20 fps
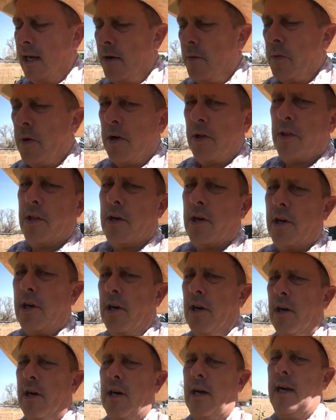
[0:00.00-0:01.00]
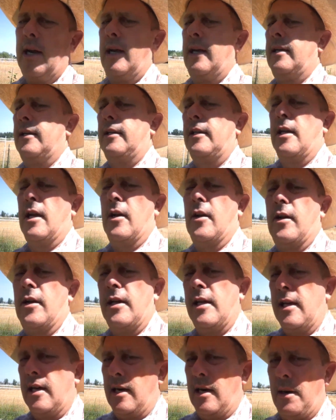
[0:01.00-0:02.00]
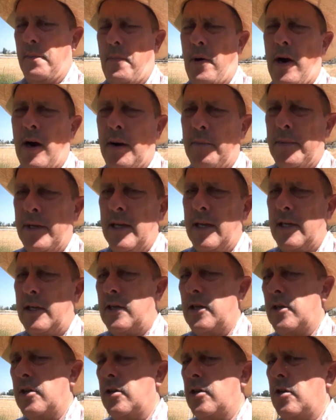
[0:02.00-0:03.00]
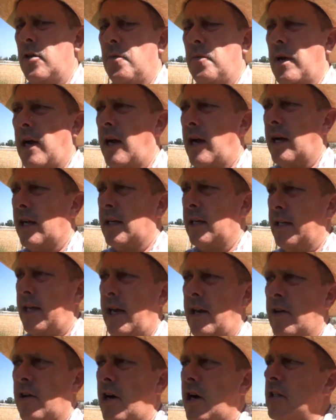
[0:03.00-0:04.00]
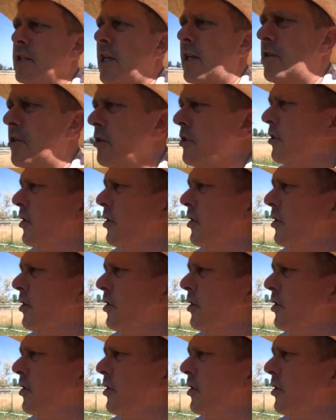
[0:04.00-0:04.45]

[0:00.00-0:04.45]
Whether you're in an apartment, you can do container gardens. As you can